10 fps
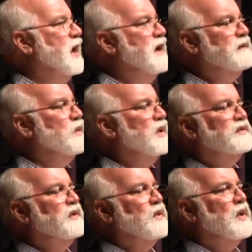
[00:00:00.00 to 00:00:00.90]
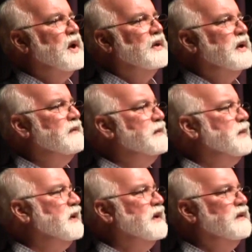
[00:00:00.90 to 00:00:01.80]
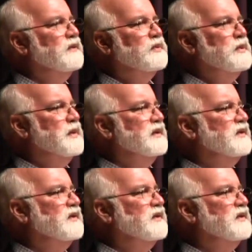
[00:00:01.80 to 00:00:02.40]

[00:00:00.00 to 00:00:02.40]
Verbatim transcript: every once in a while, and everybody in this room, I